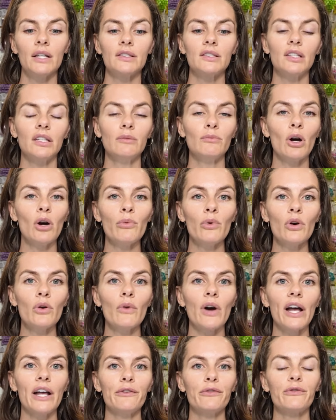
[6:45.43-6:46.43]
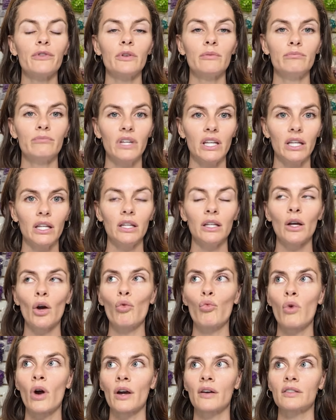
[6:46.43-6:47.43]
T-Mobile Away for me
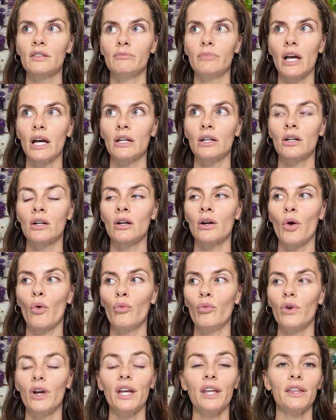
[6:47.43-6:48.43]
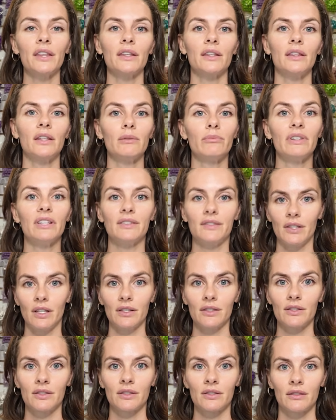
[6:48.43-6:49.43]
works better with the
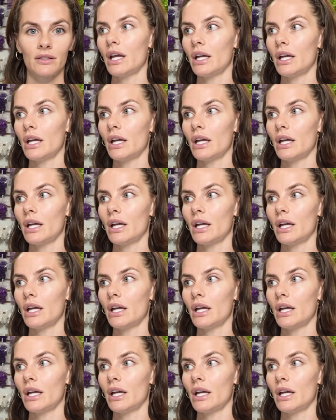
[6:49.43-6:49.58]
business.